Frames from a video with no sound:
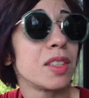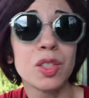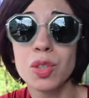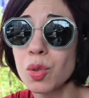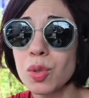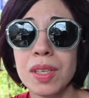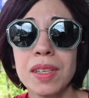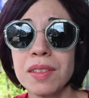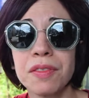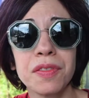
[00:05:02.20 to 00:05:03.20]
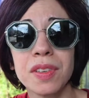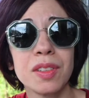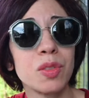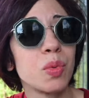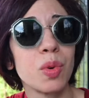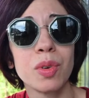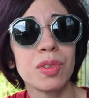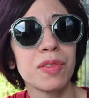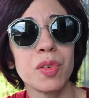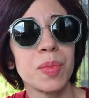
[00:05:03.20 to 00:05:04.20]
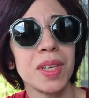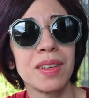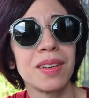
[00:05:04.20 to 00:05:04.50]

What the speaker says: it's a totally different world for me.